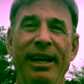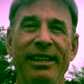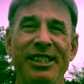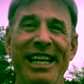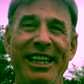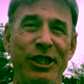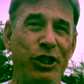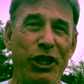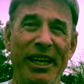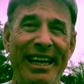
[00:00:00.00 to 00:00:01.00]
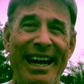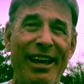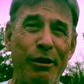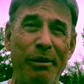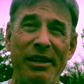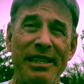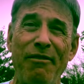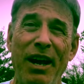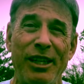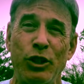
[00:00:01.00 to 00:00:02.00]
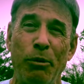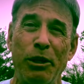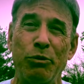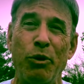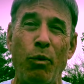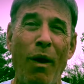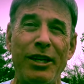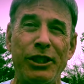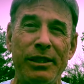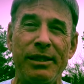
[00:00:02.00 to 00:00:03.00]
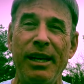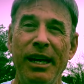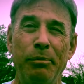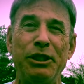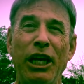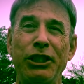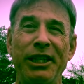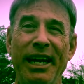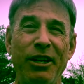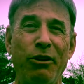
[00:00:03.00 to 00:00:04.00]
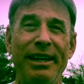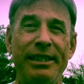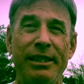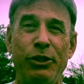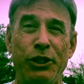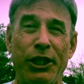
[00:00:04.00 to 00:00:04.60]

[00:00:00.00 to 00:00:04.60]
and let's take this journey together because I've got so much more watches, obsession, and crazy to